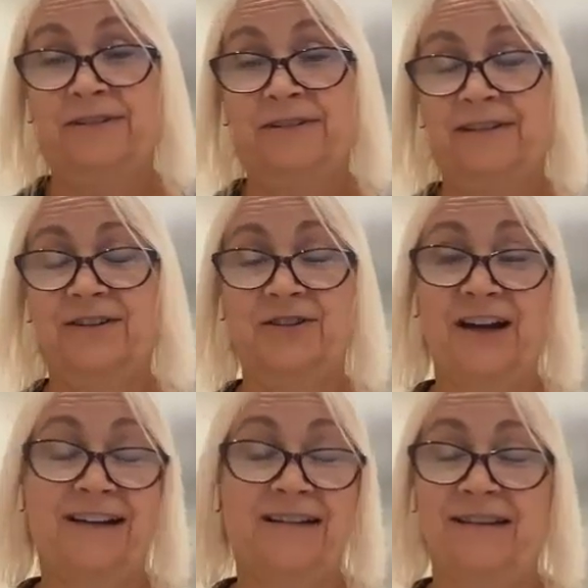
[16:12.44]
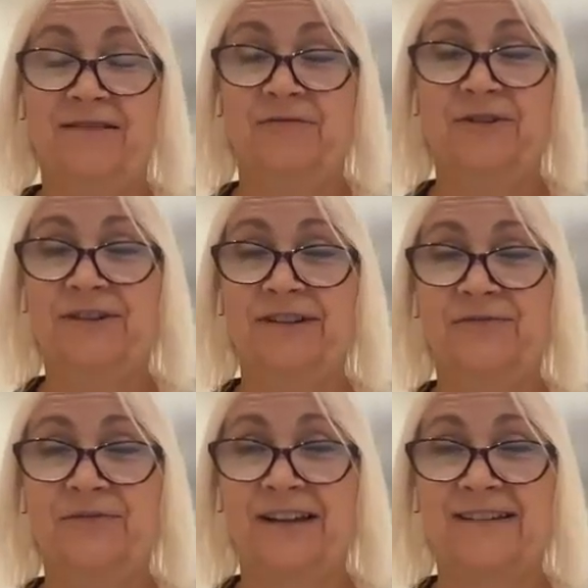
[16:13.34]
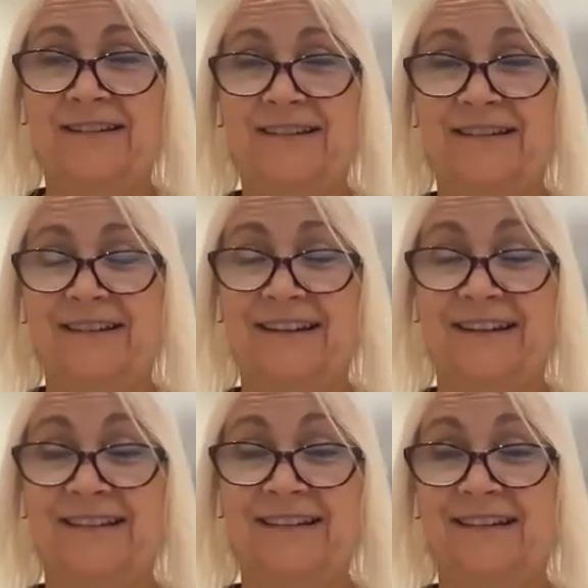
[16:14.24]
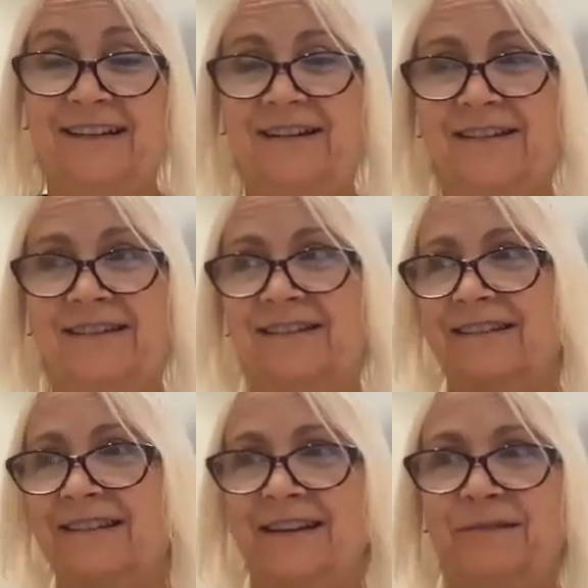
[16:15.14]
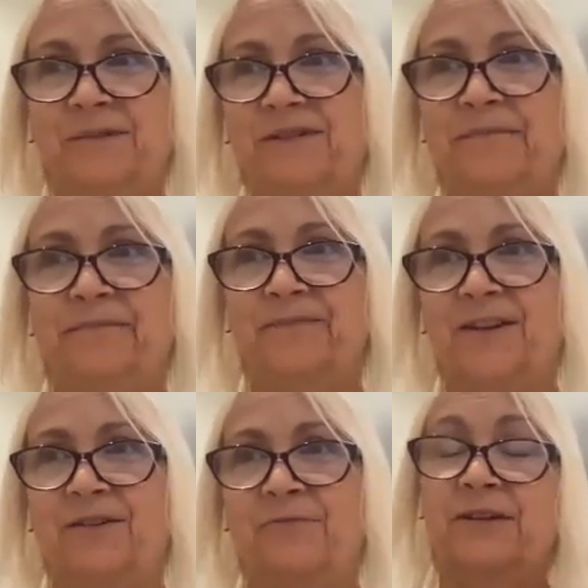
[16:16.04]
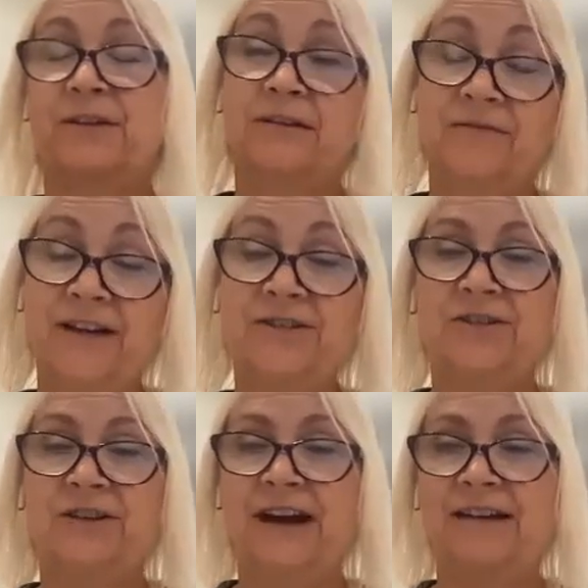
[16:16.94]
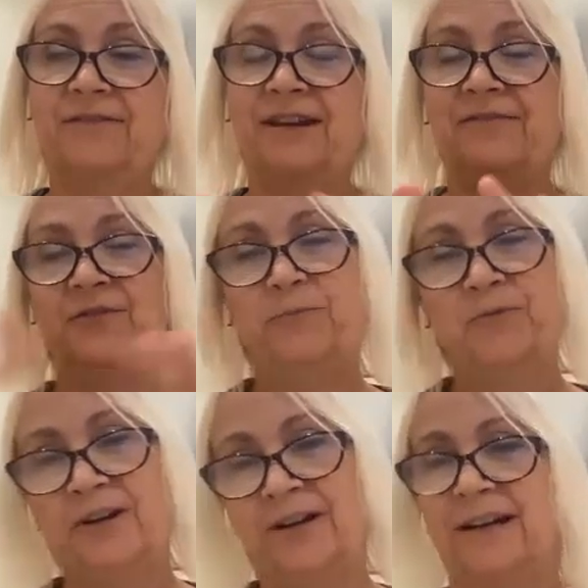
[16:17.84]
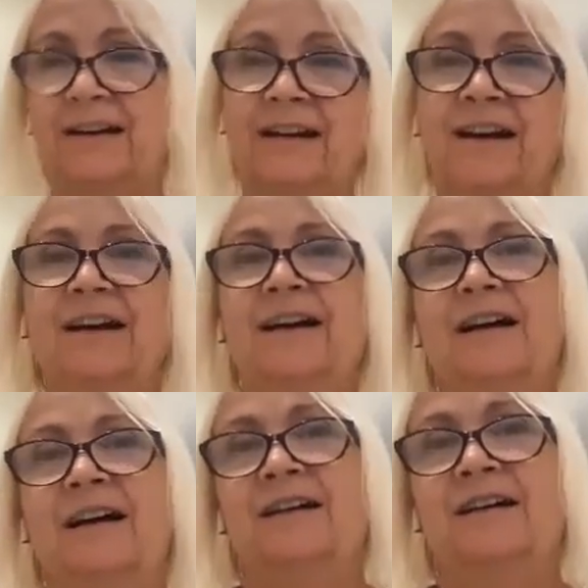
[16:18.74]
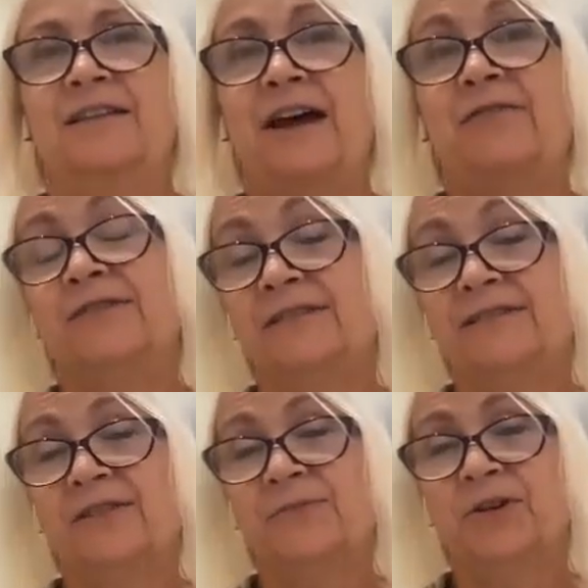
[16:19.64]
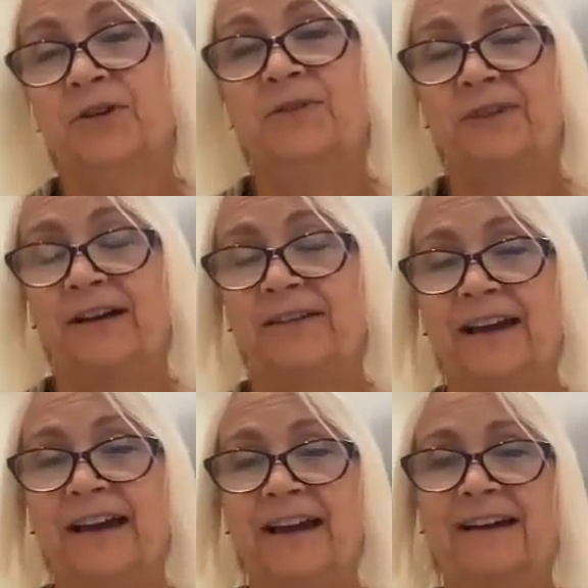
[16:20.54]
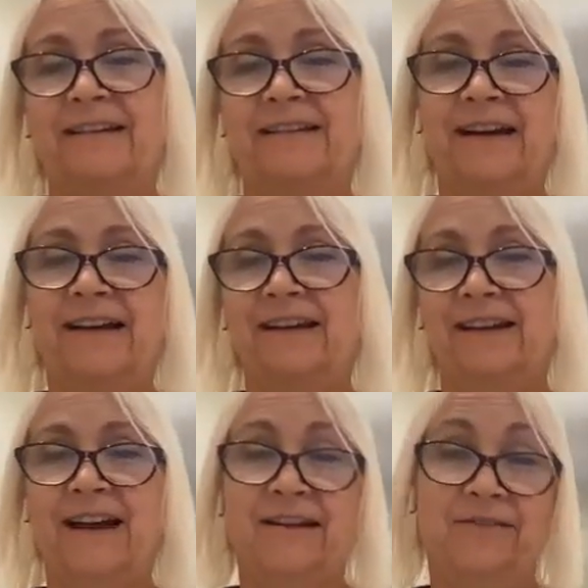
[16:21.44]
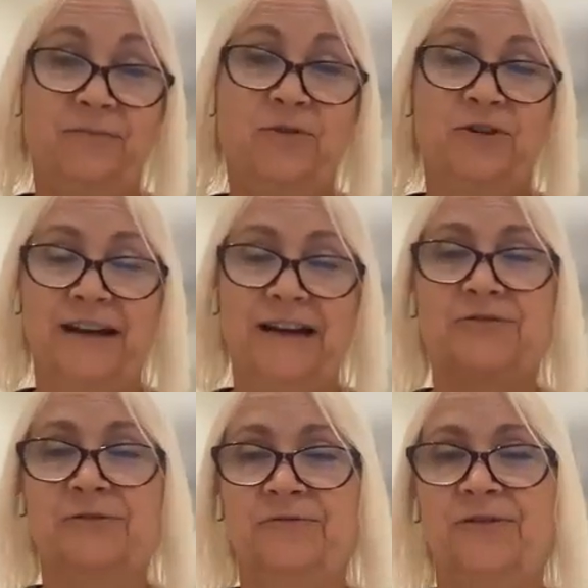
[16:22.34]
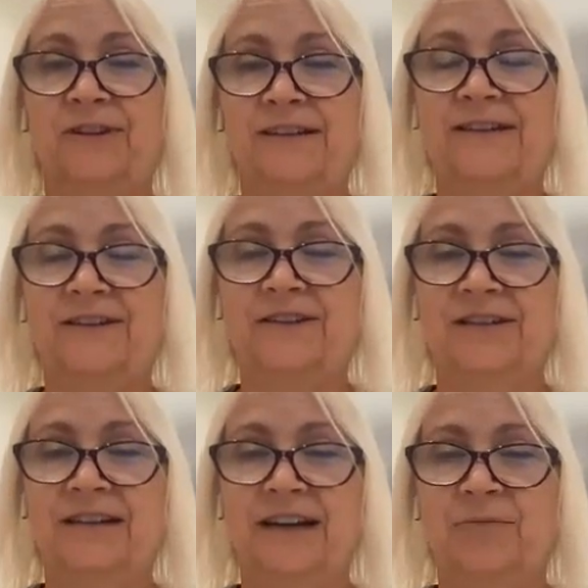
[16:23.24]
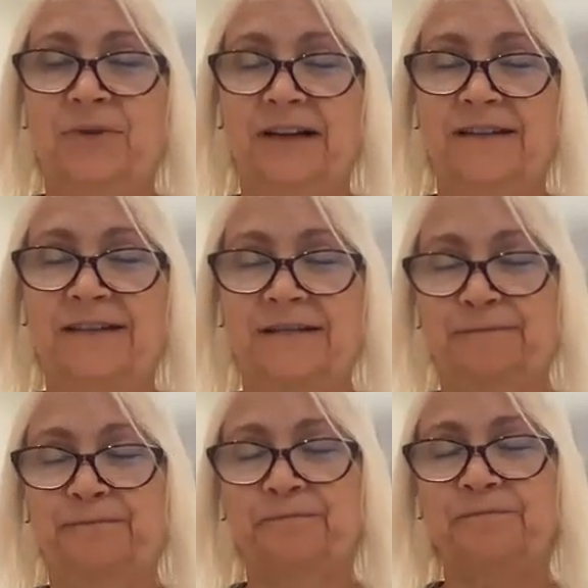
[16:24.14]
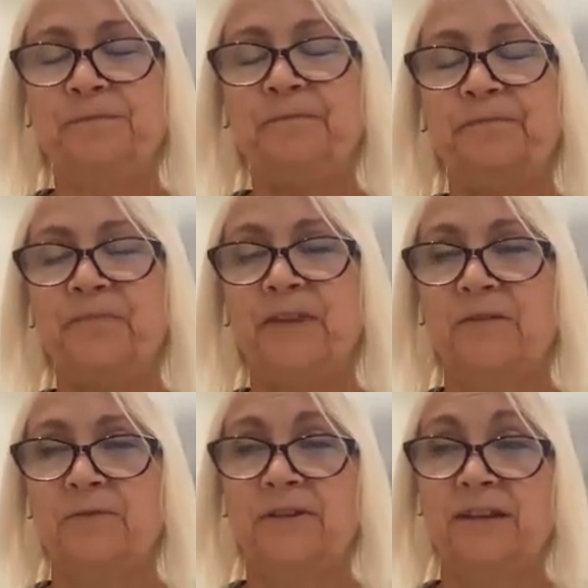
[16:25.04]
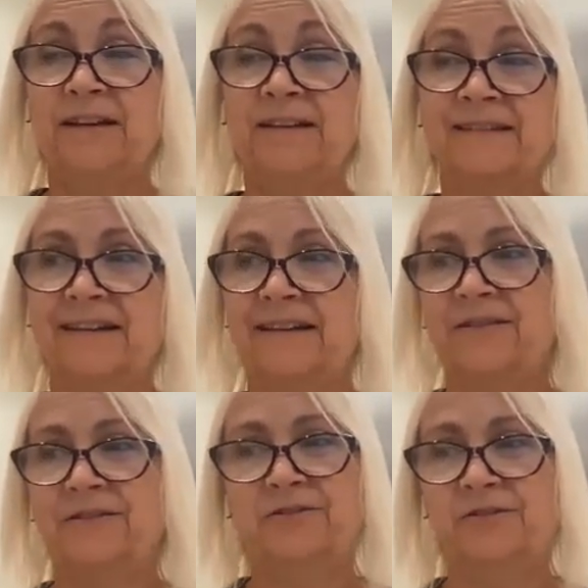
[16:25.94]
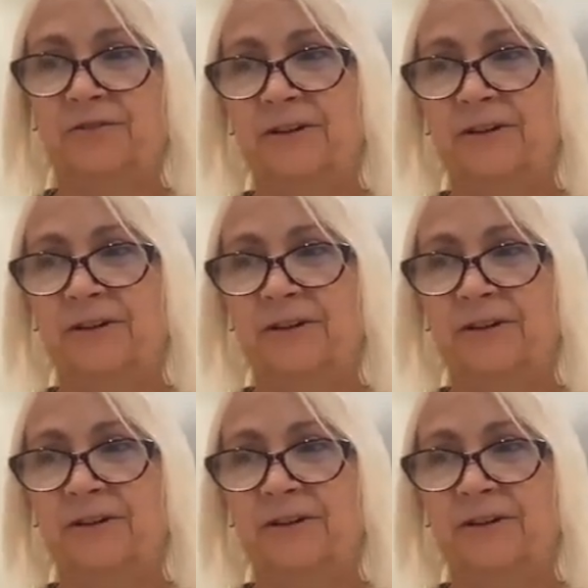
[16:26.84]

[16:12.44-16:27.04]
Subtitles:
was shocked that it worked as well as it did, because it seems, with conventional IVF, you're putting thousands of sperm around the egg and letting kind of more natural fertilization take place. With ICSI, you're